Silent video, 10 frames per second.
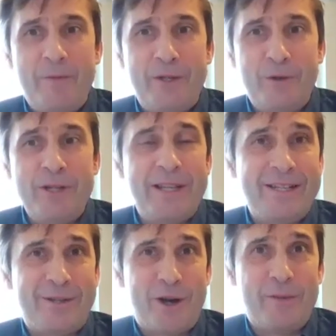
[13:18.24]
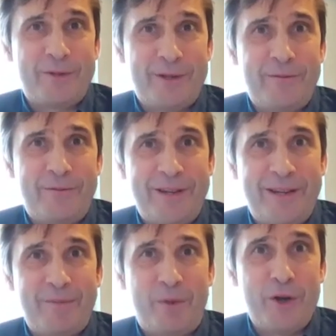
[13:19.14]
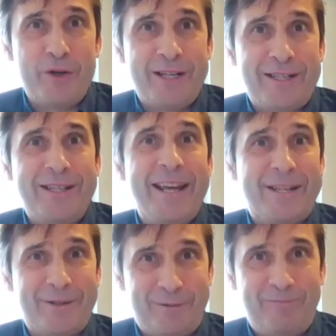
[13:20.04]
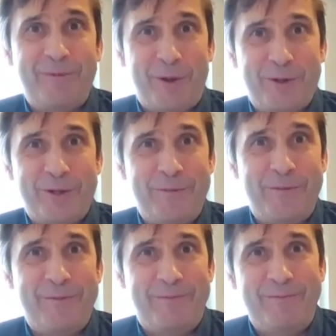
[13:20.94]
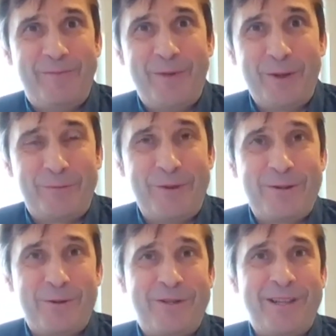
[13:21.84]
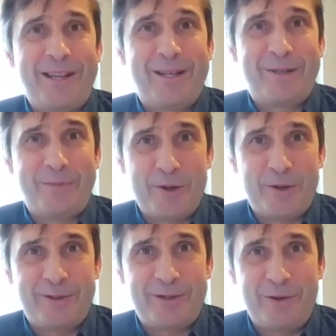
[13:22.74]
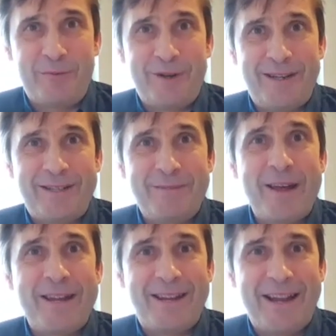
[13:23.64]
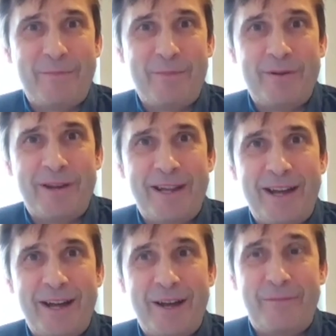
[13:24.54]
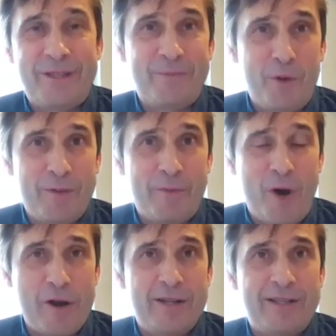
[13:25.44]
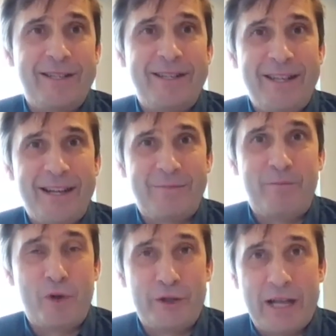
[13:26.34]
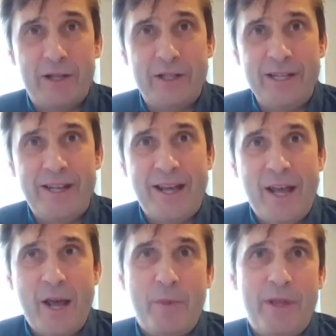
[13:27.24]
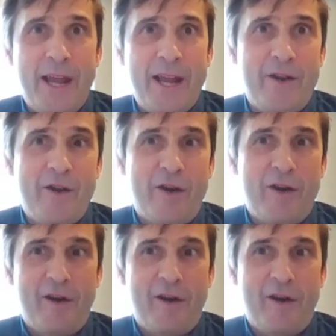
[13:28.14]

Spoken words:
doing these types of projects. Yes, lots of resources at their disposal to make it happen. For smaller miners, yes, more challenging. But then